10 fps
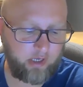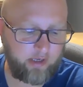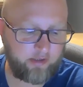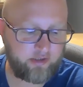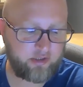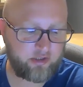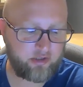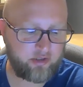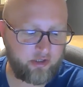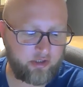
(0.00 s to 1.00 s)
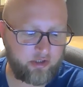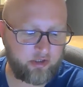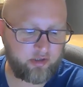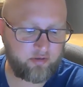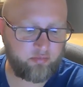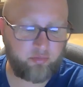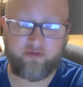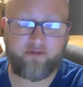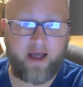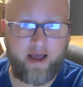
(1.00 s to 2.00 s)
this is
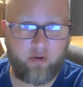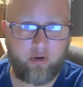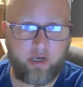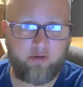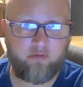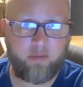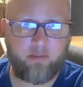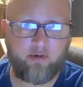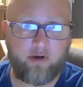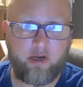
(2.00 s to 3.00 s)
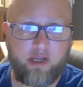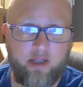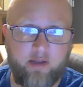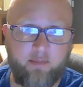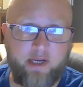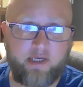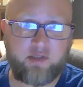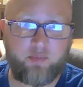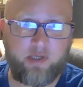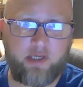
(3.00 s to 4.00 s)
profound. And remember, the man
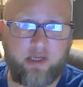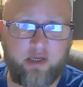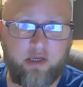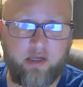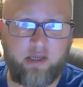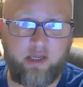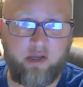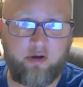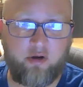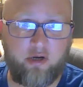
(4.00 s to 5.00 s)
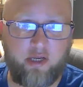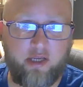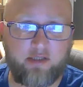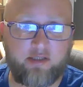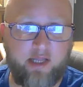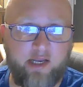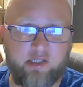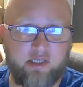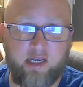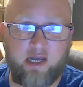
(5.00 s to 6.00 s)
speaking here is not a
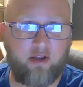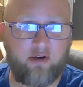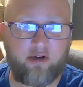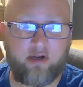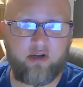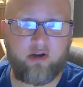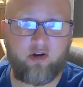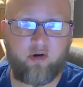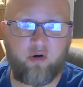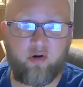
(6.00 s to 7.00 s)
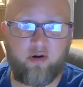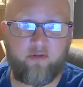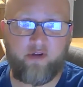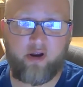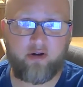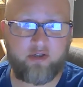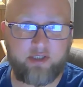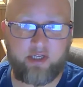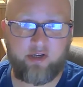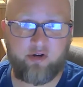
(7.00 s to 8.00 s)
scholar or a
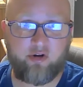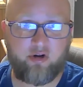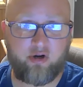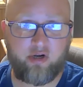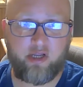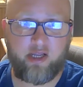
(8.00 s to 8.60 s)
Pharisee or